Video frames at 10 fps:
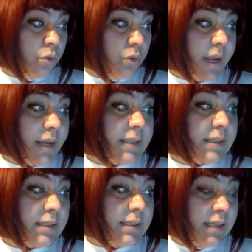Today
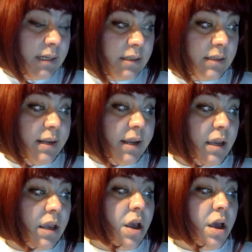is
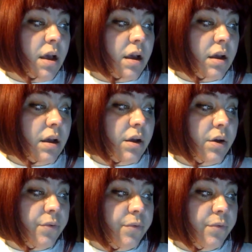Saturday, uh,